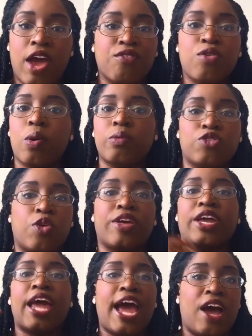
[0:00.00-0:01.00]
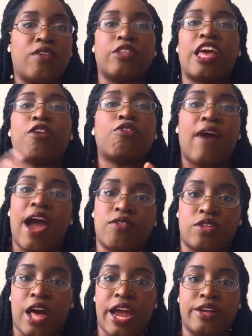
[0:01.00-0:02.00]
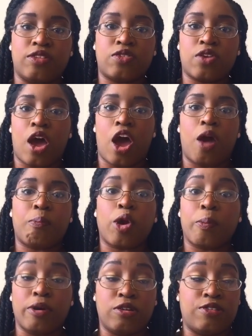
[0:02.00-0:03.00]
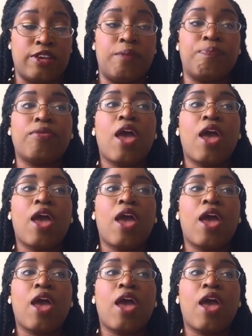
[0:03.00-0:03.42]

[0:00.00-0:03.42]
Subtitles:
Everyone was only going to have like 5 clients per person.